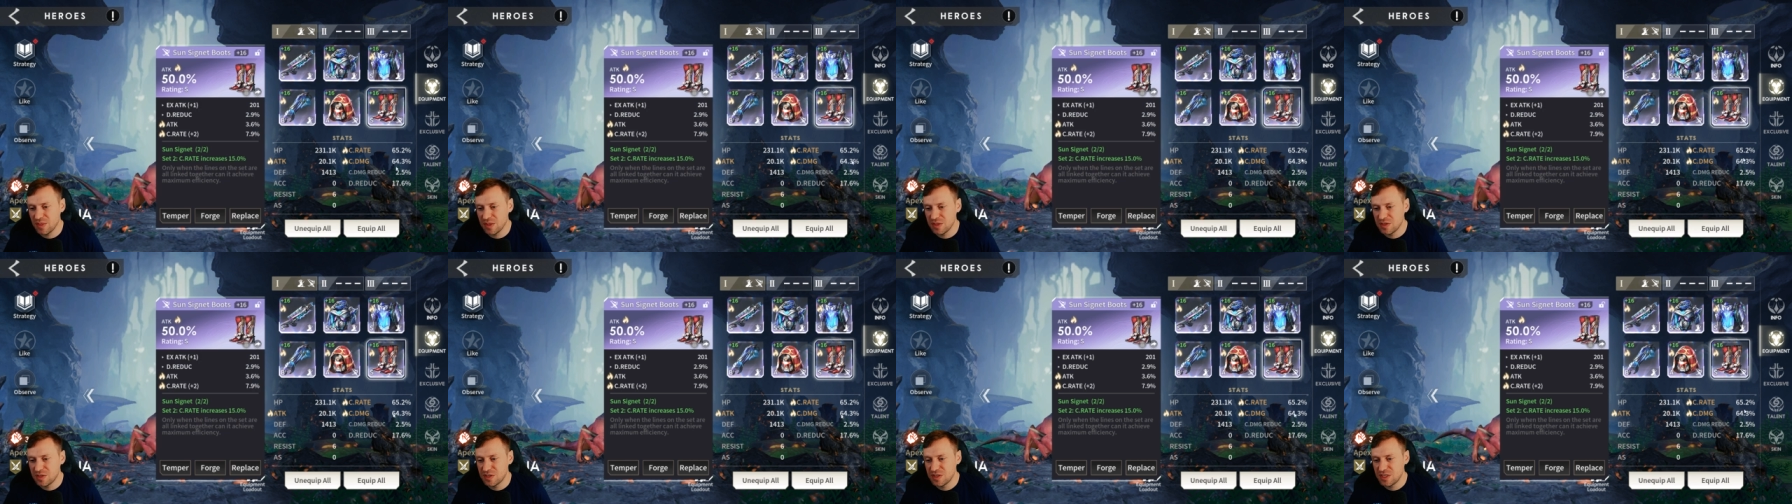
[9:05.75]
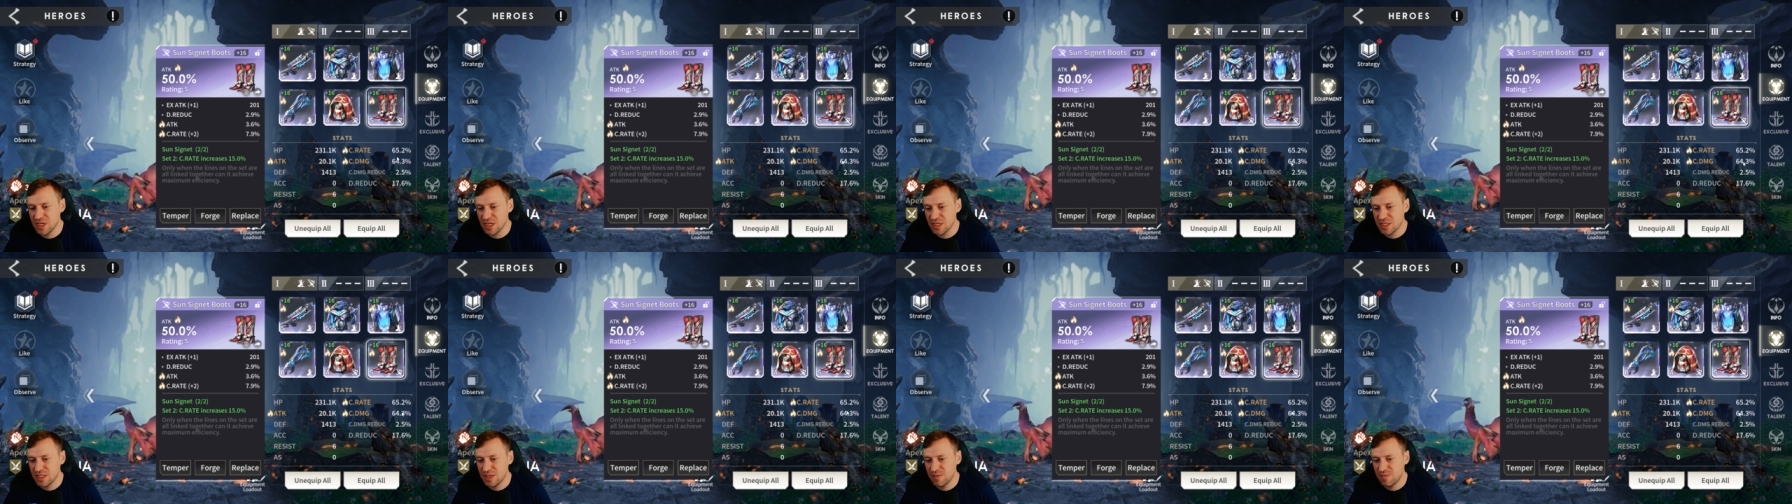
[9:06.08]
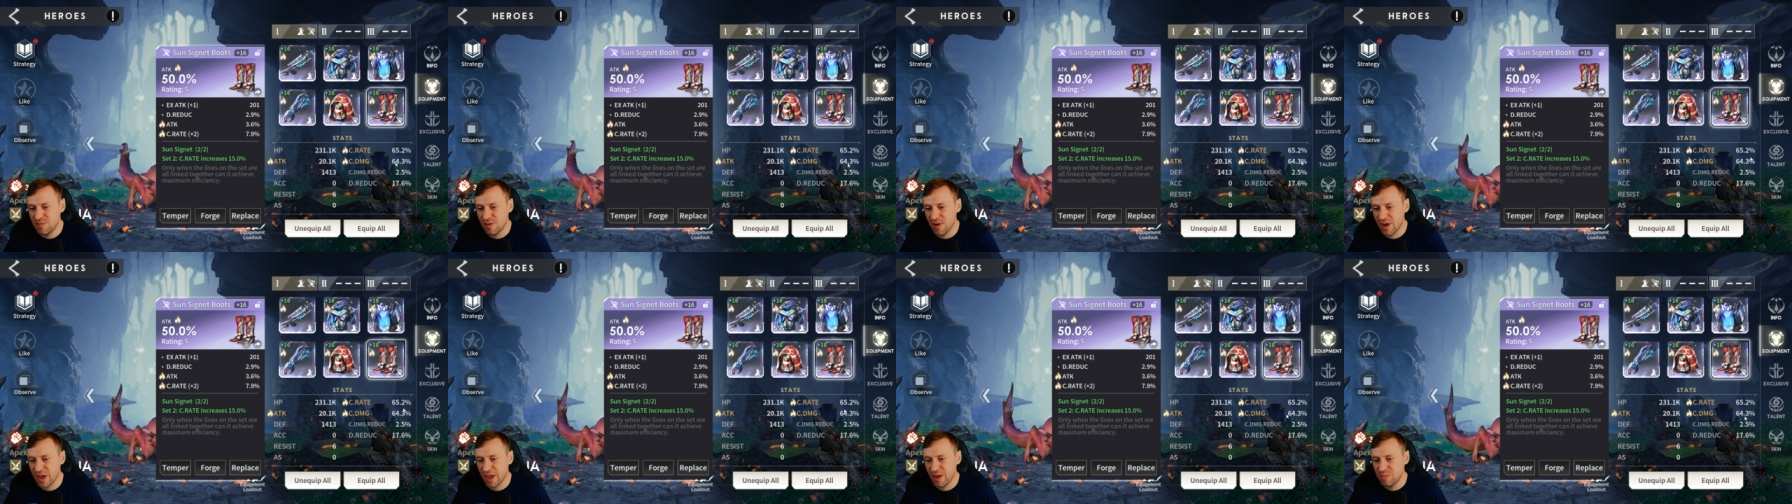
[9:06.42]
and then
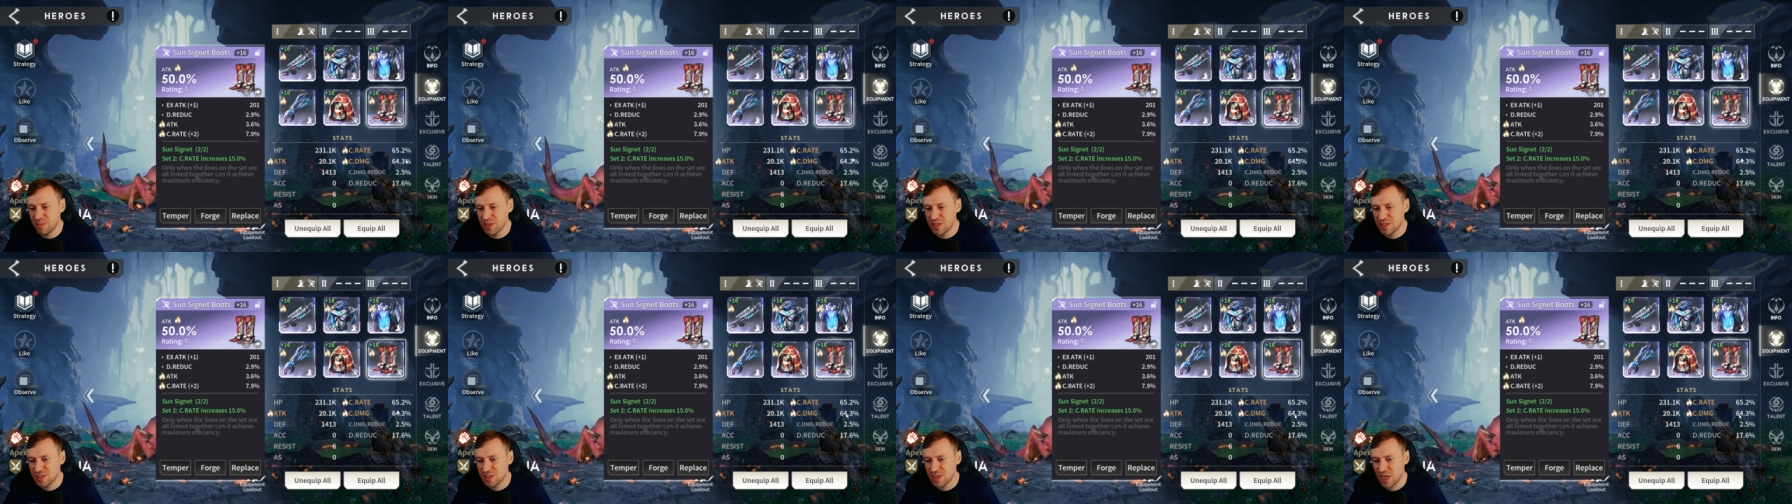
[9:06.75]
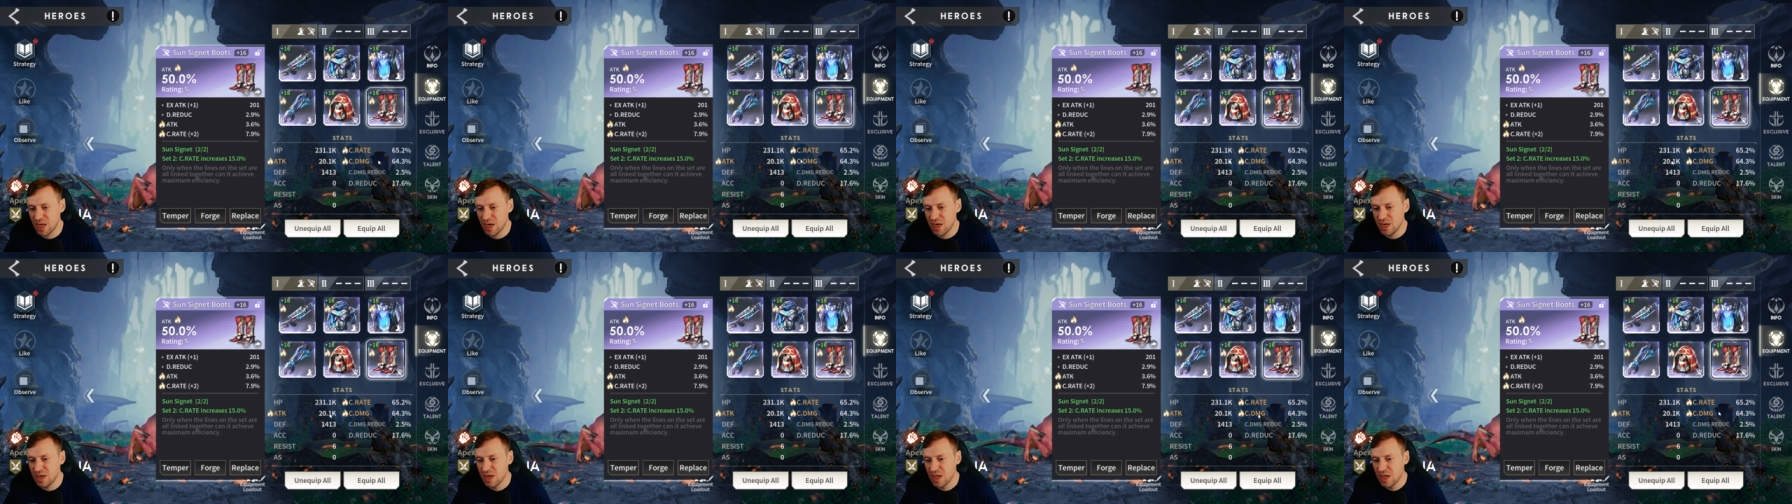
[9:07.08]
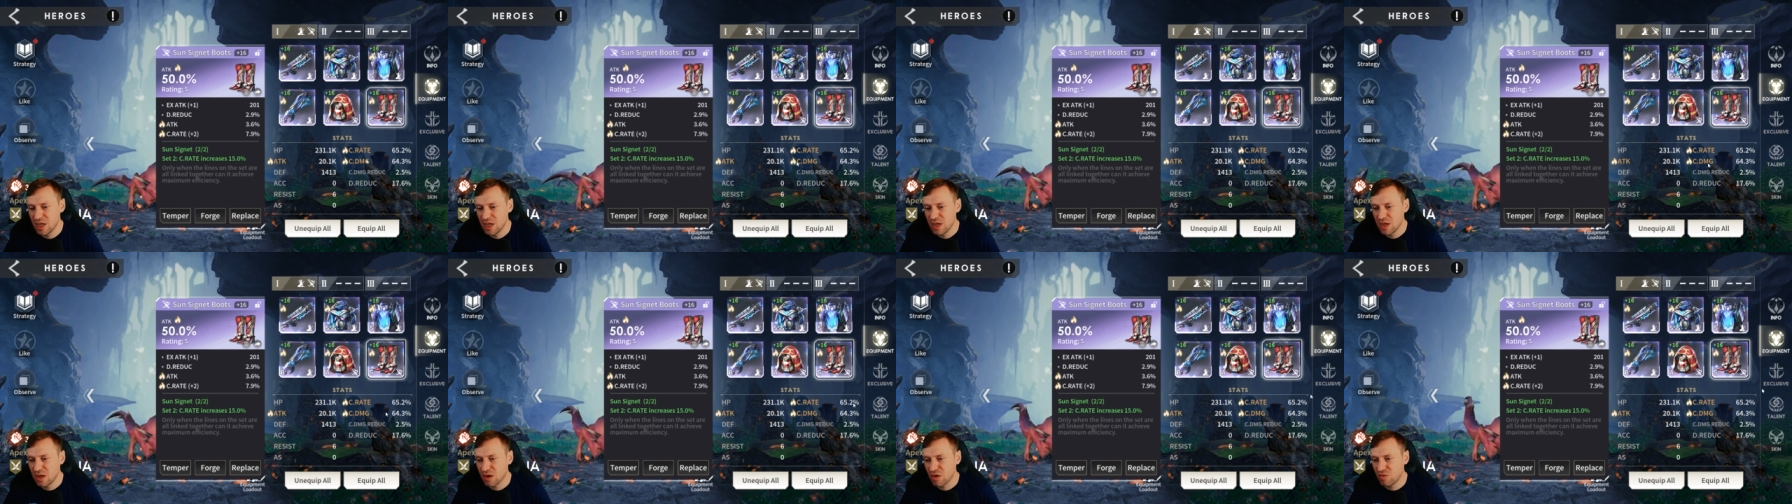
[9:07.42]
sixty-five percent
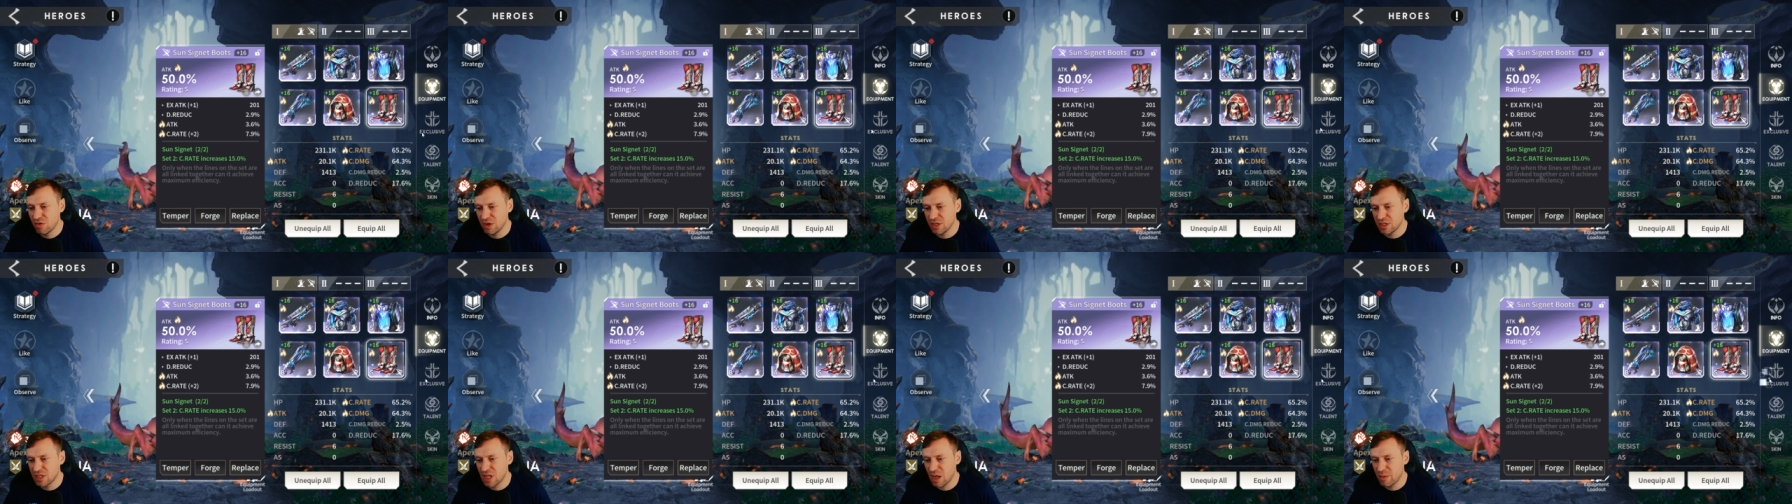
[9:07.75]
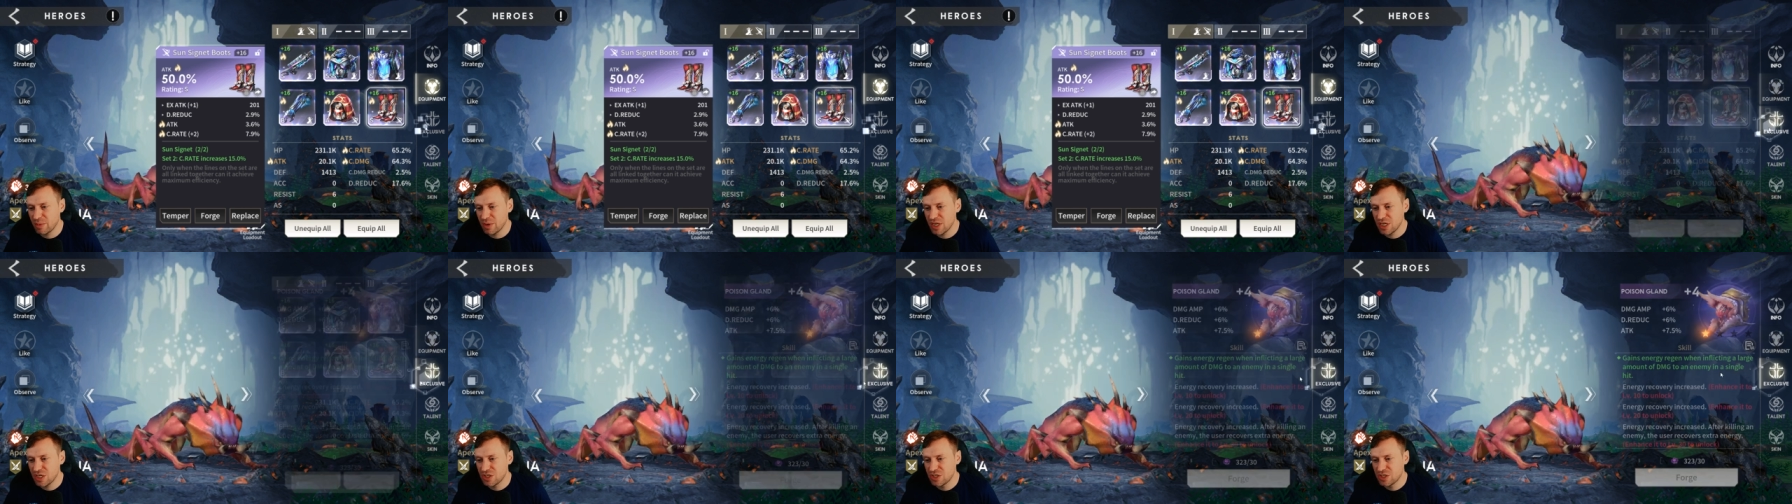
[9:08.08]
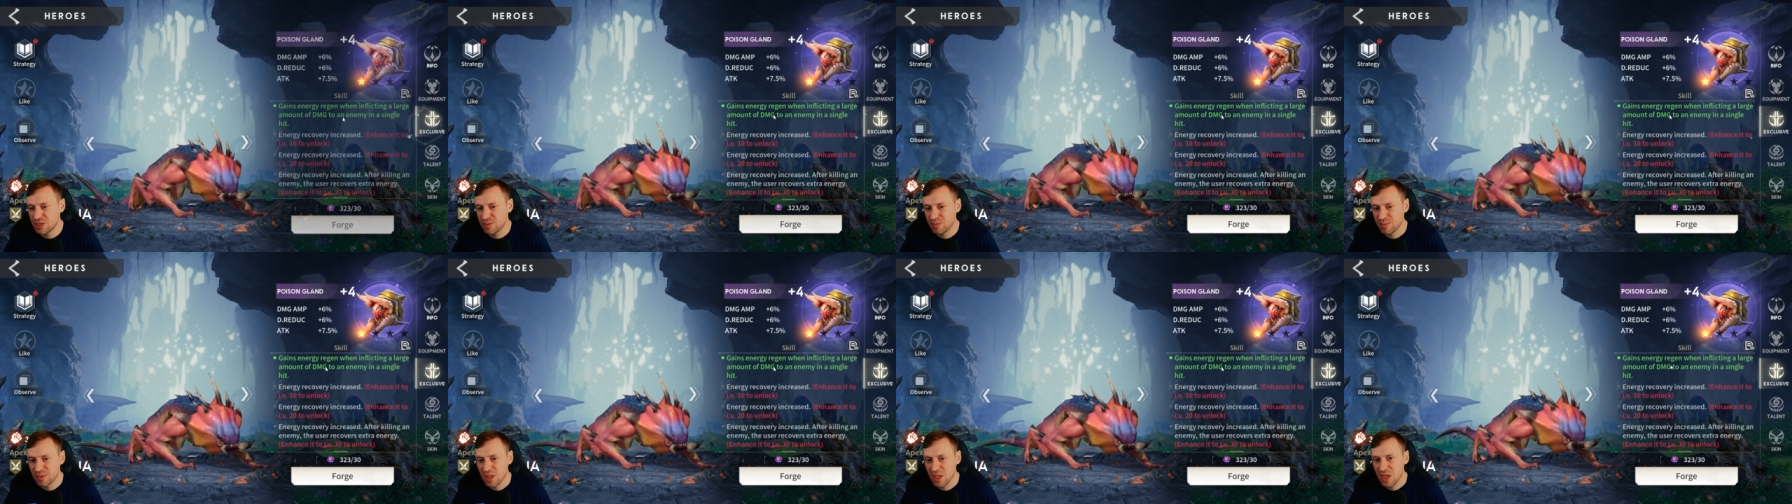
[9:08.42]
crit
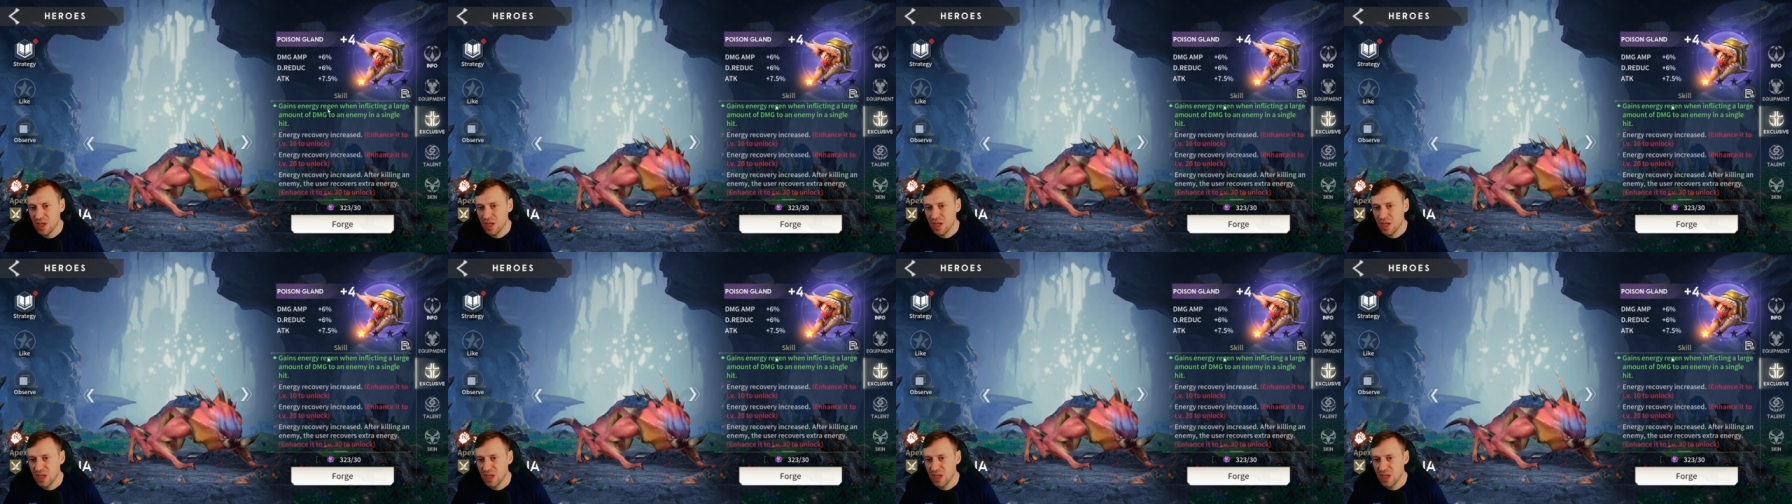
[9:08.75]
damage.